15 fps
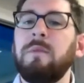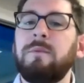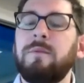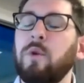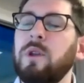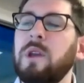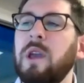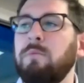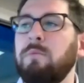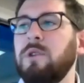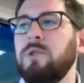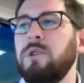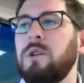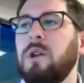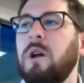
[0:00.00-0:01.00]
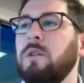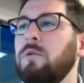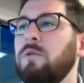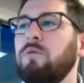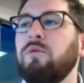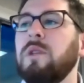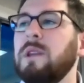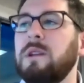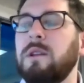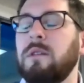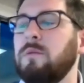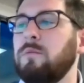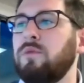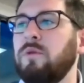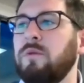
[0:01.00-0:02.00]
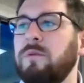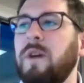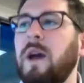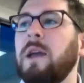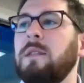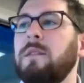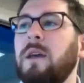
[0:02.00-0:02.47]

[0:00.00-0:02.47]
$48 million really doesn't provide